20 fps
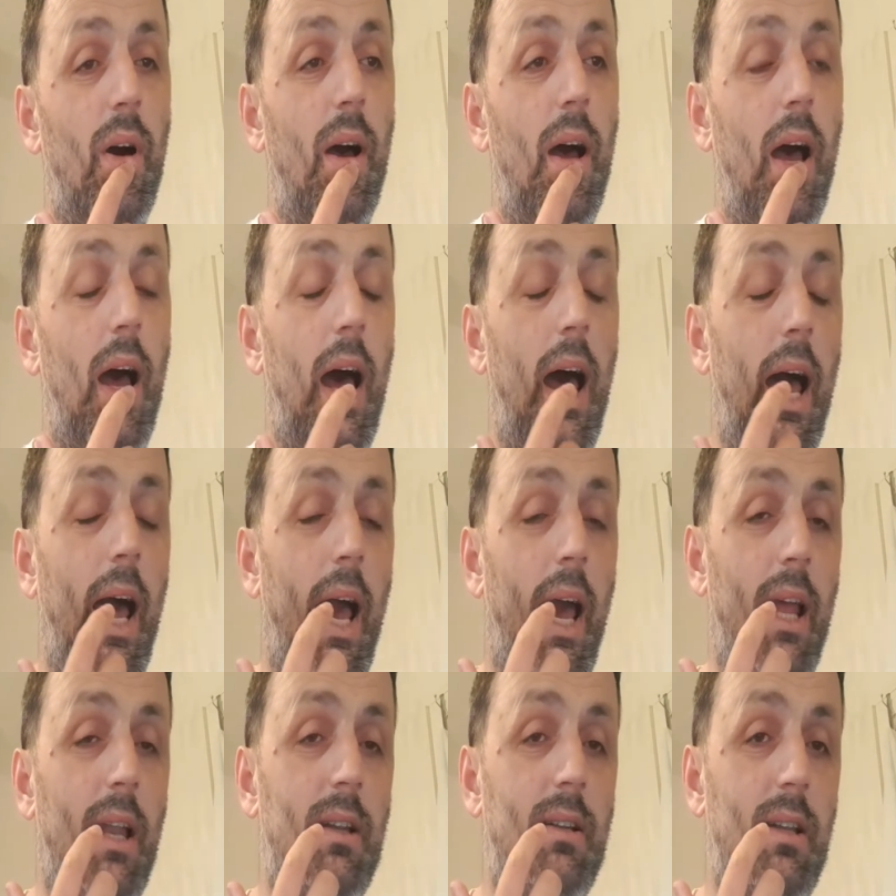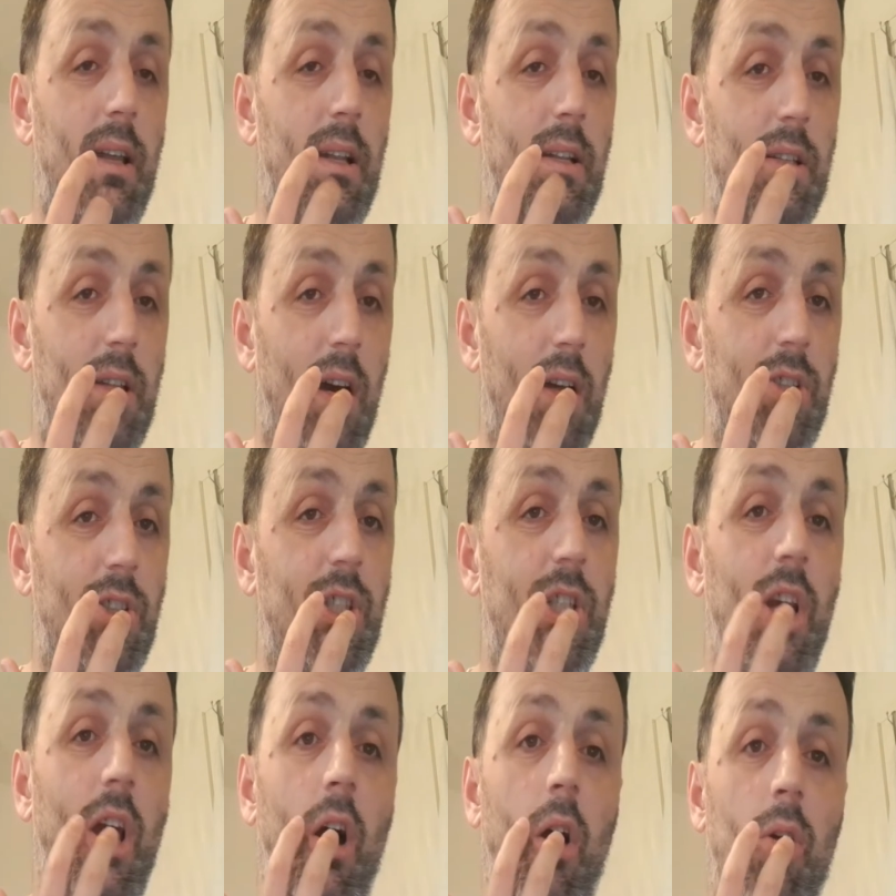and
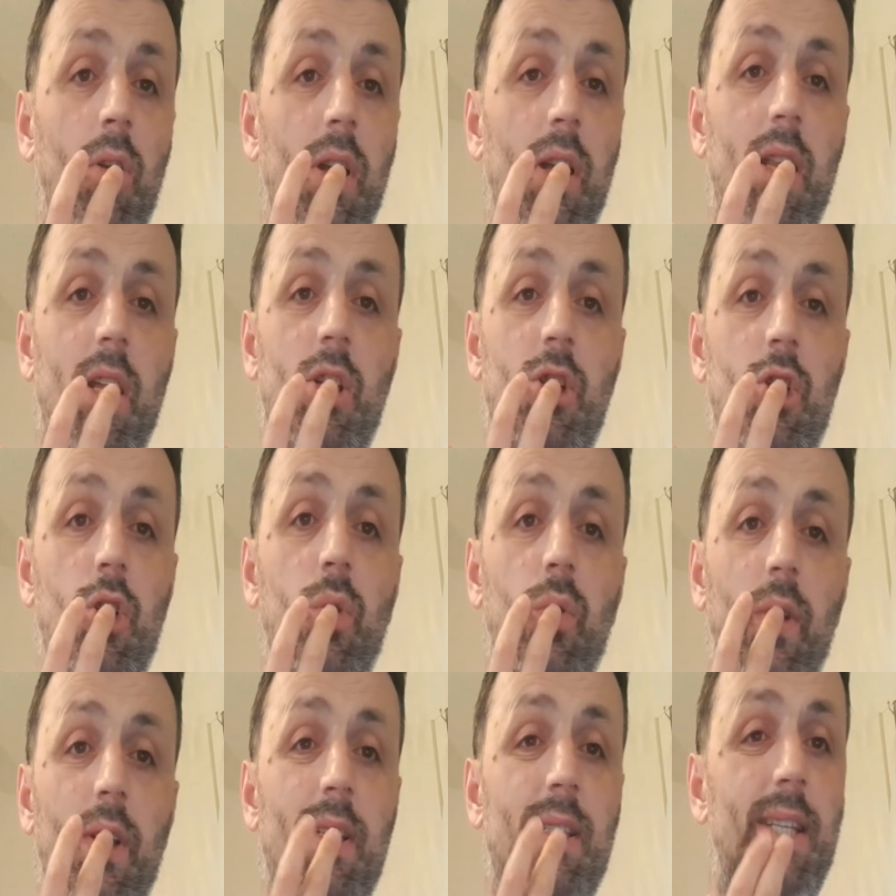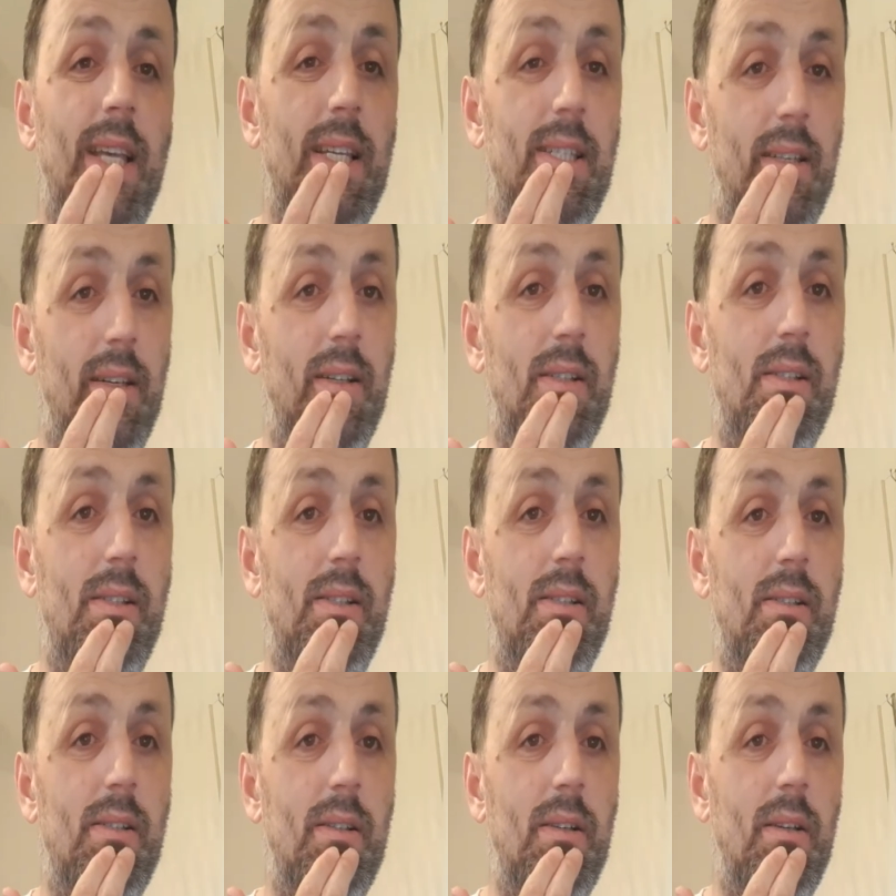touching only the two
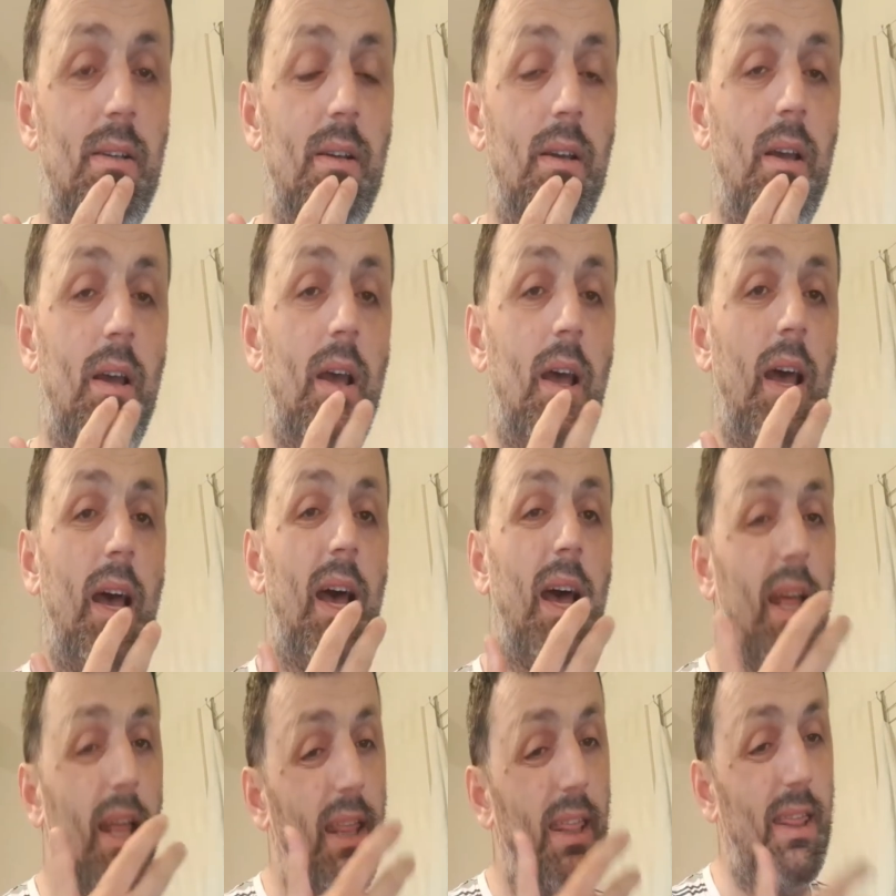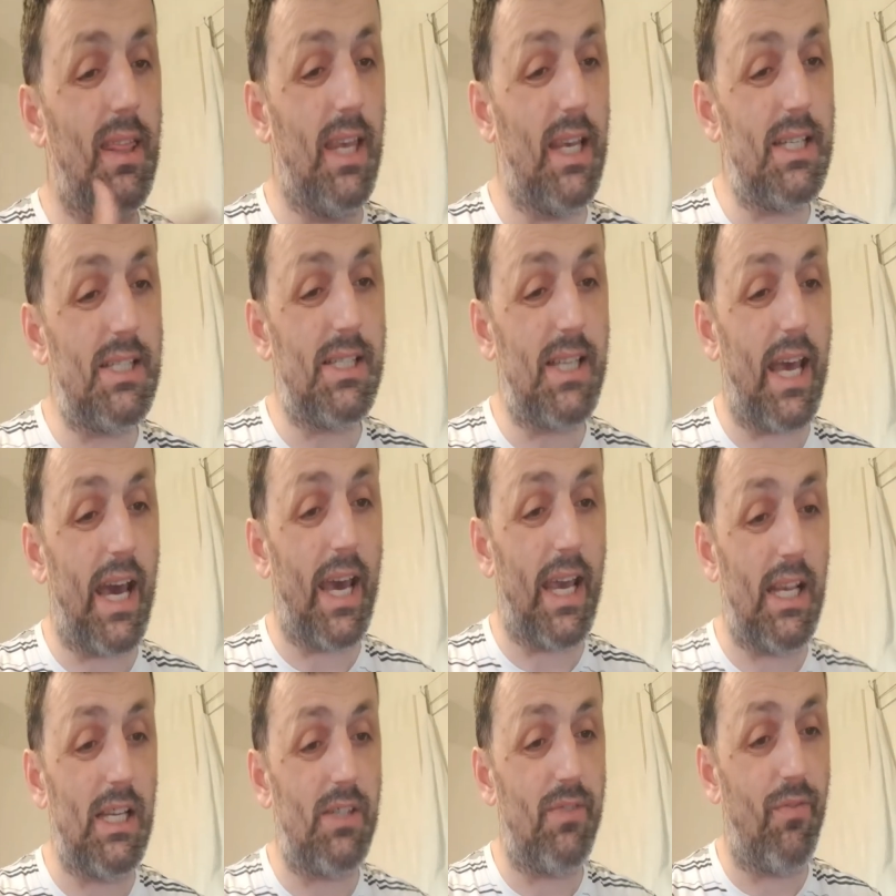incisors, in this
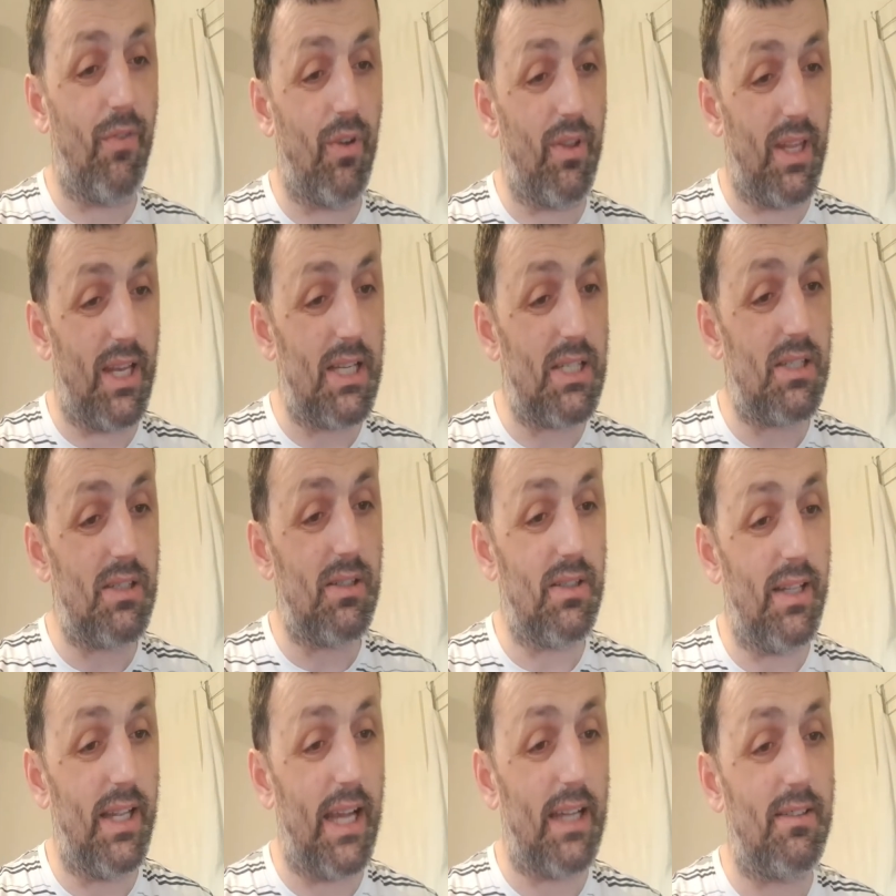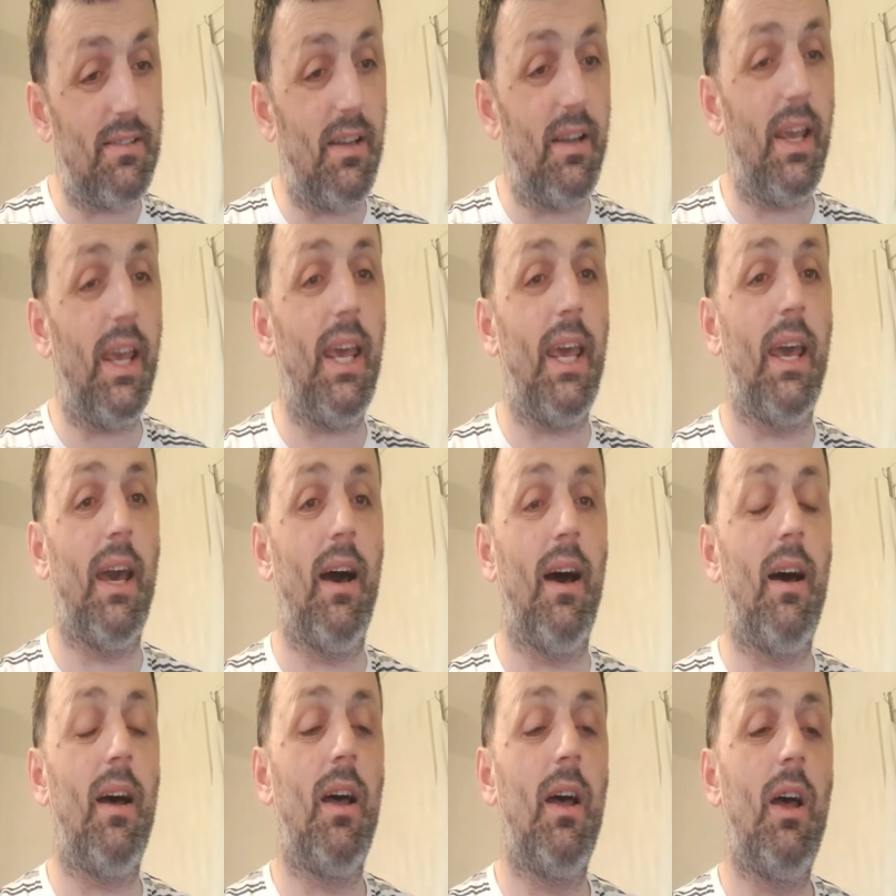case, for this letter
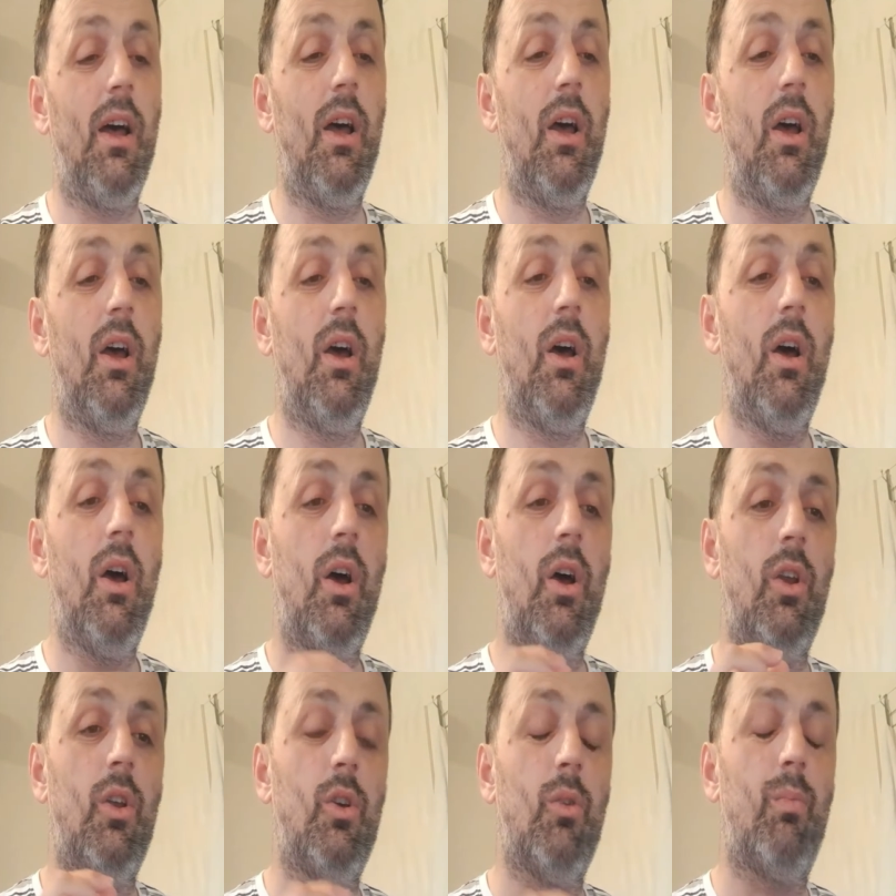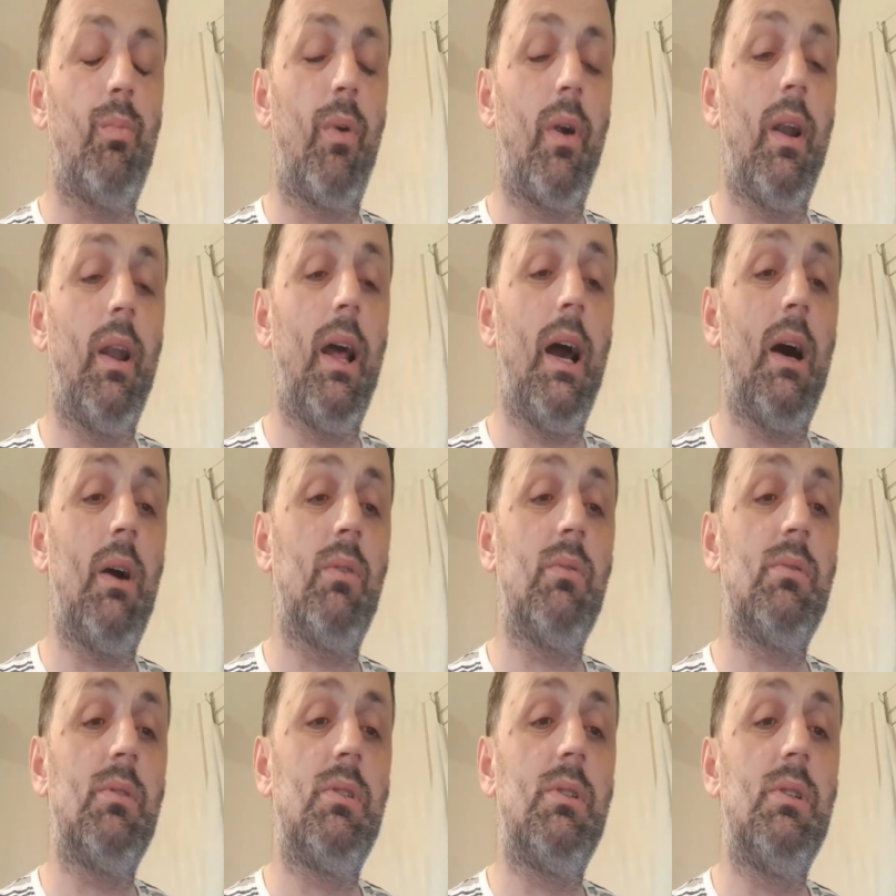here, you
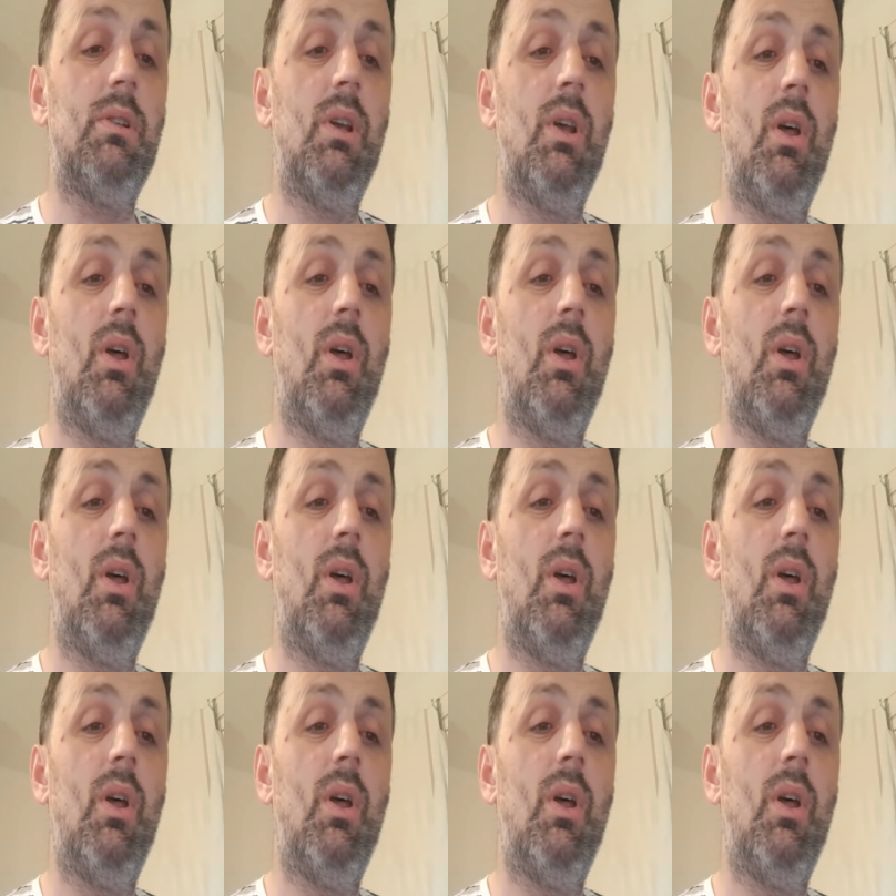pronounce